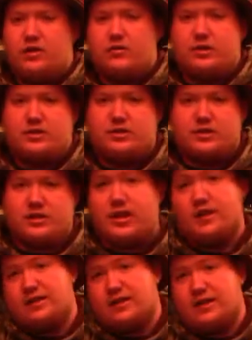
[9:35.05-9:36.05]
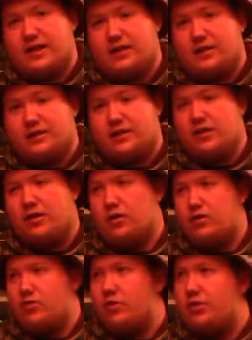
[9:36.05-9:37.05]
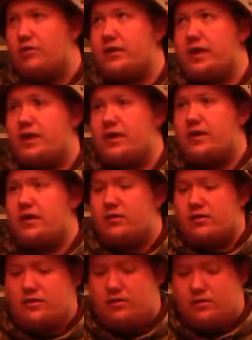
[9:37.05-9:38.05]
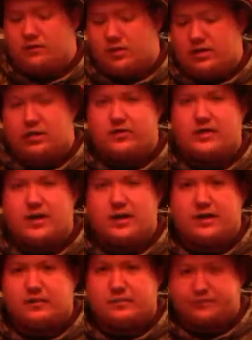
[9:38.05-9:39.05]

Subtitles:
which is highly likely, or if I get another Ducket.